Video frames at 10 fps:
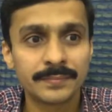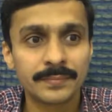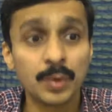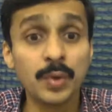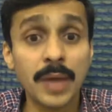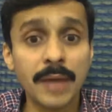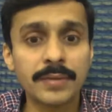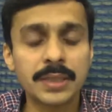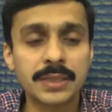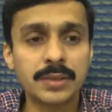Do you have
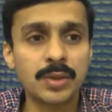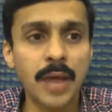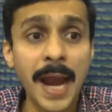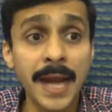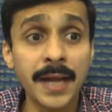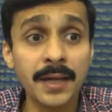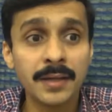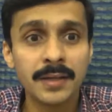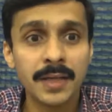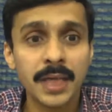and
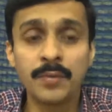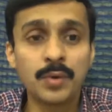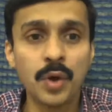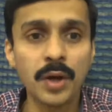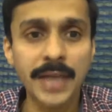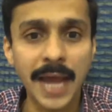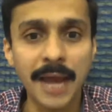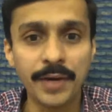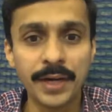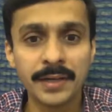if you don't
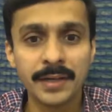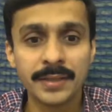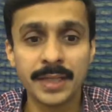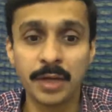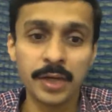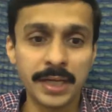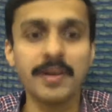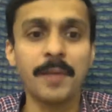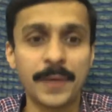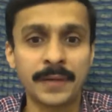have it, then you need to
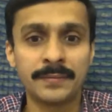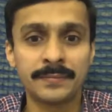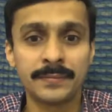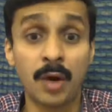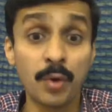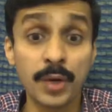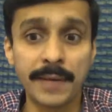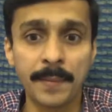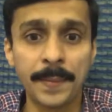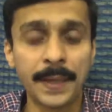develop it. How do you
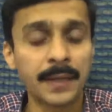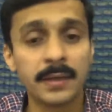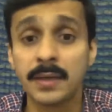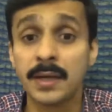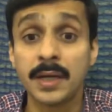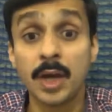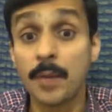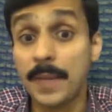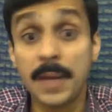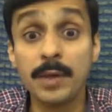develop it? Now,
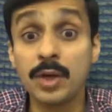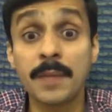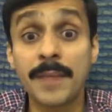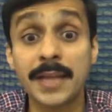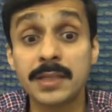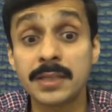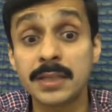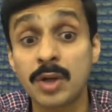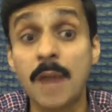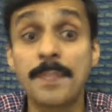maybe your manager is
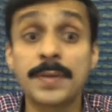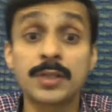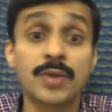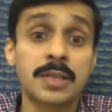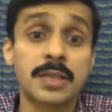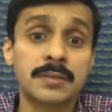the wrong person to ask.